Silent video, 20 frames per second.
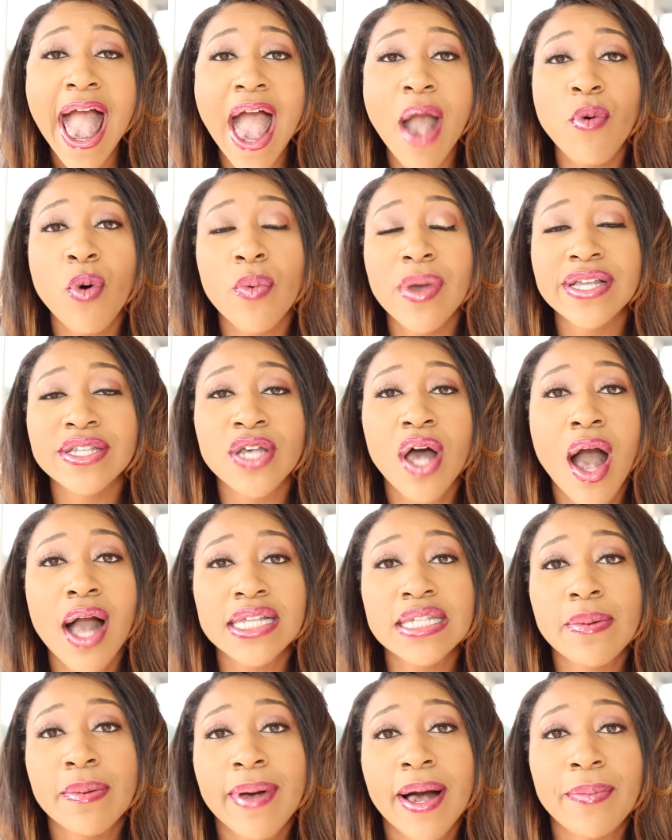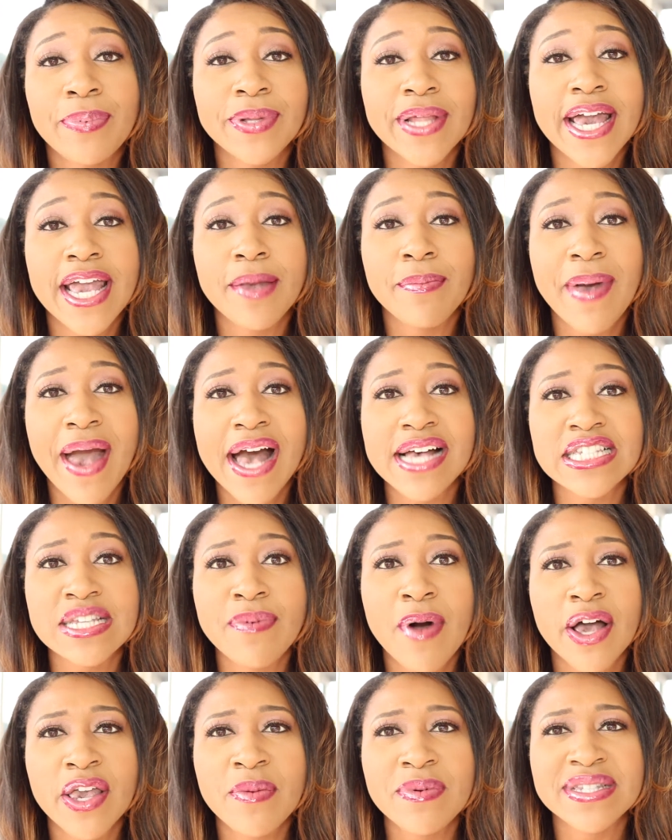And when we talked about playing
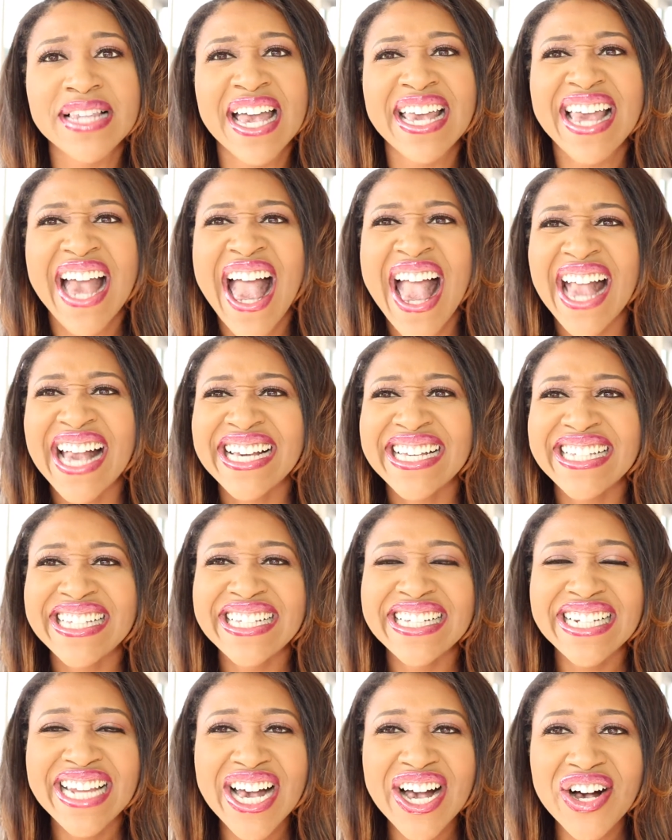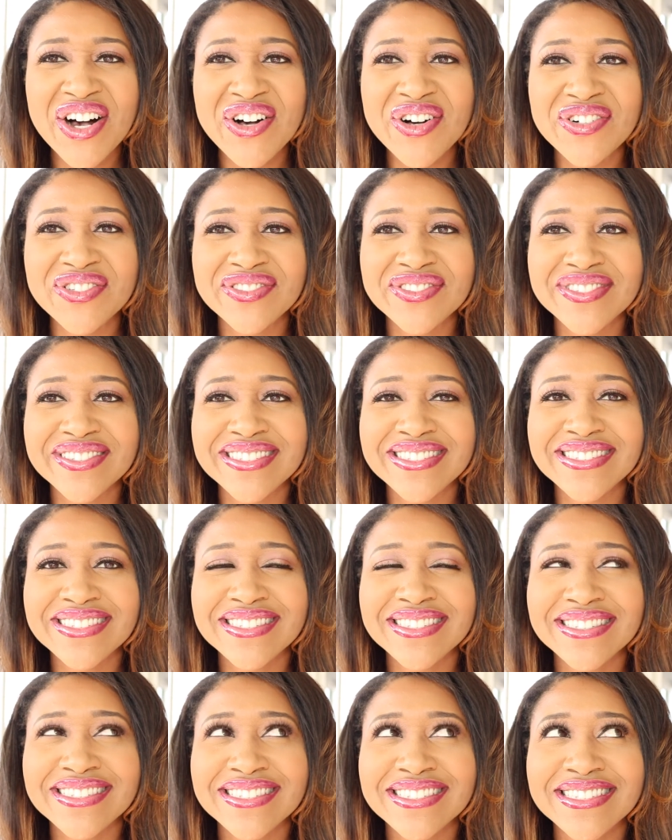basketball, he was like, you know,
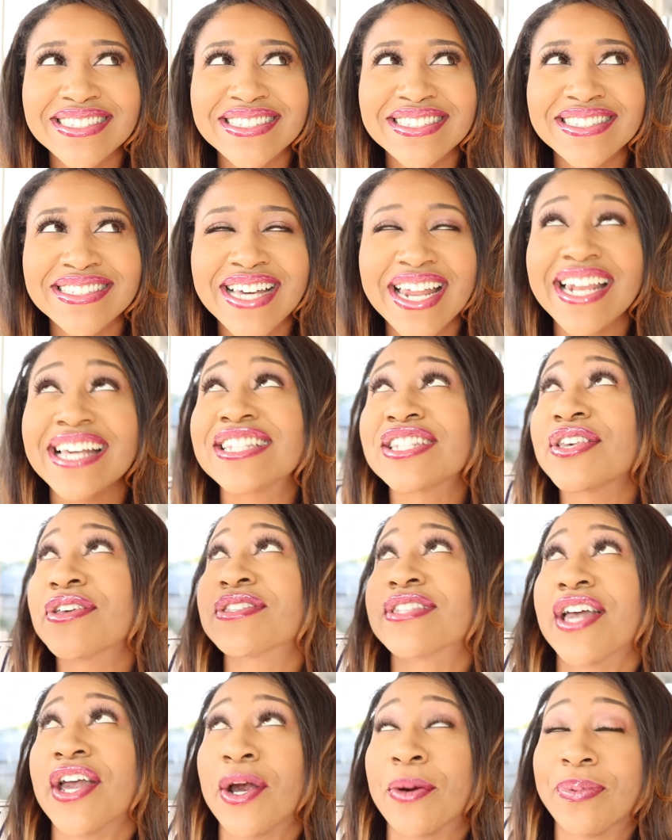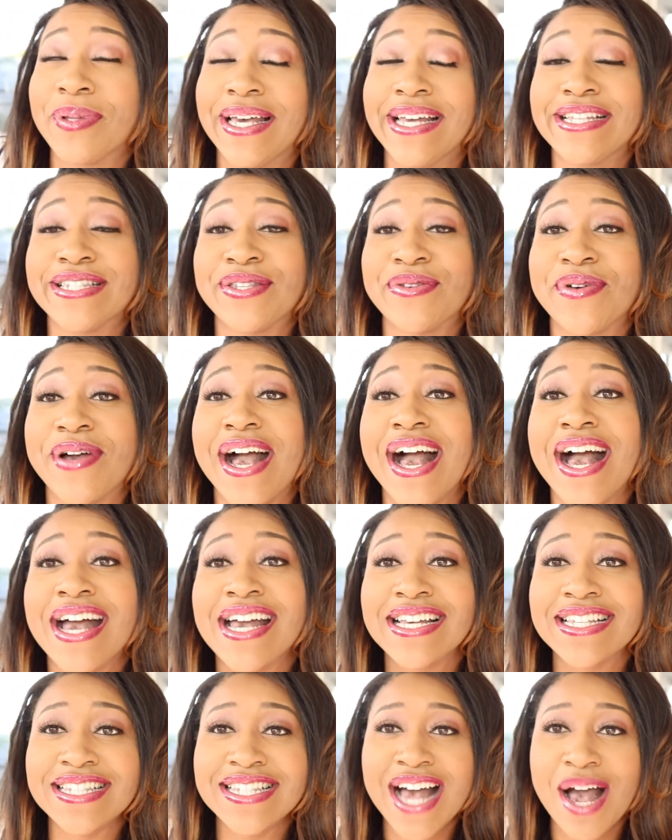and excuse the airplanes, you
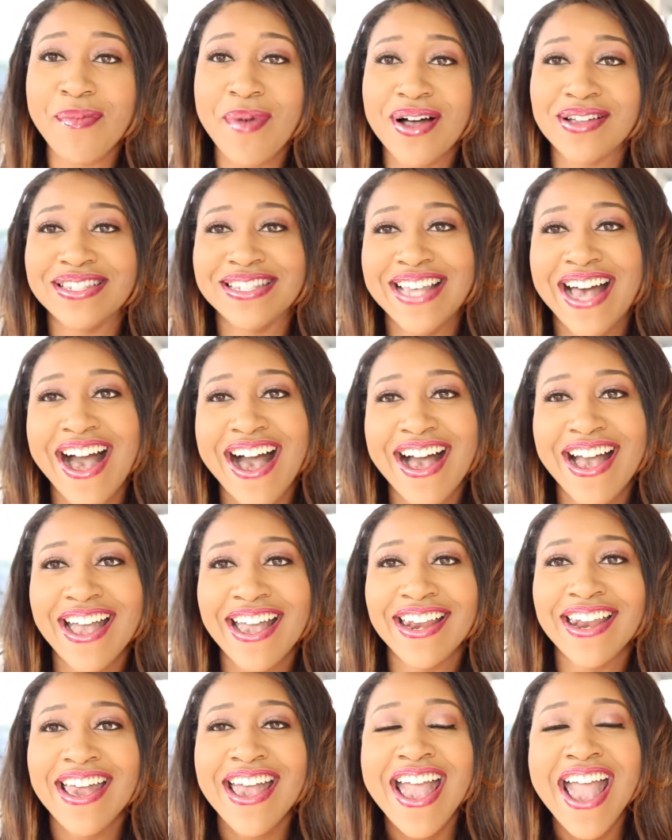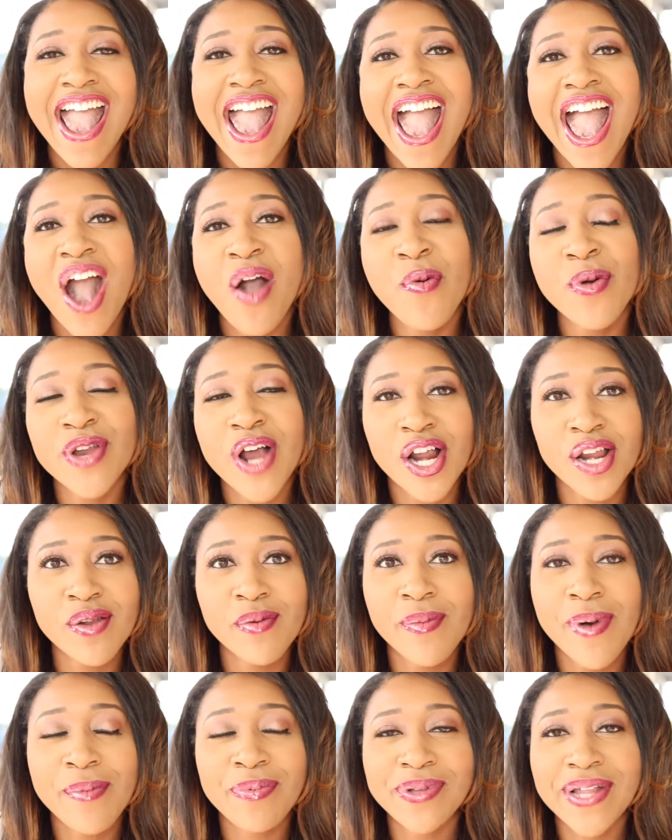guys, I'm outside. And we were talking
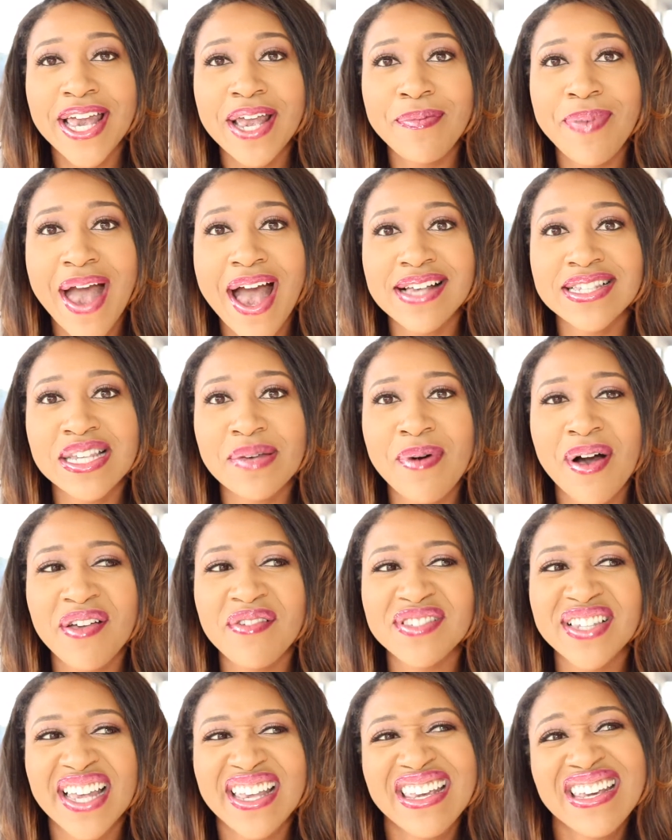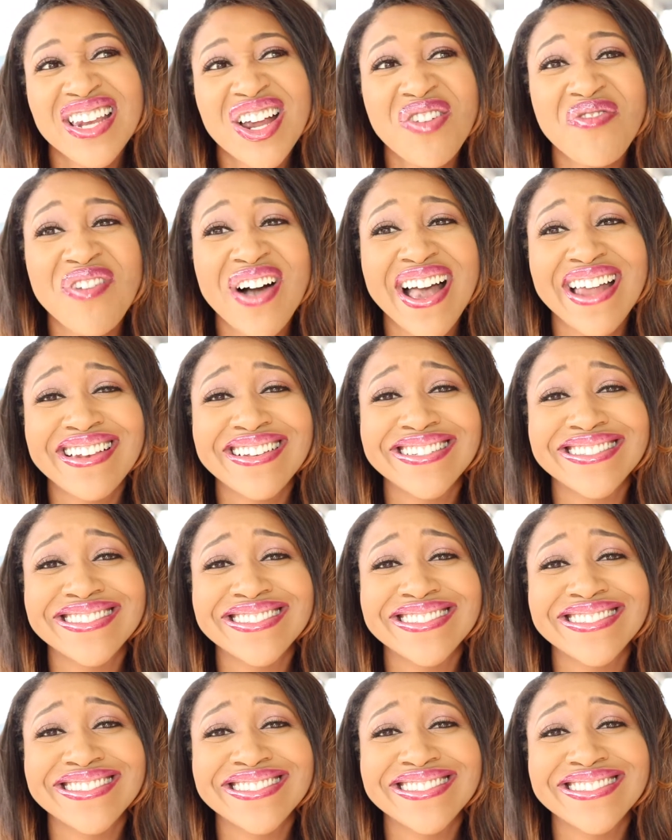about playing basketball. He was like, you know what?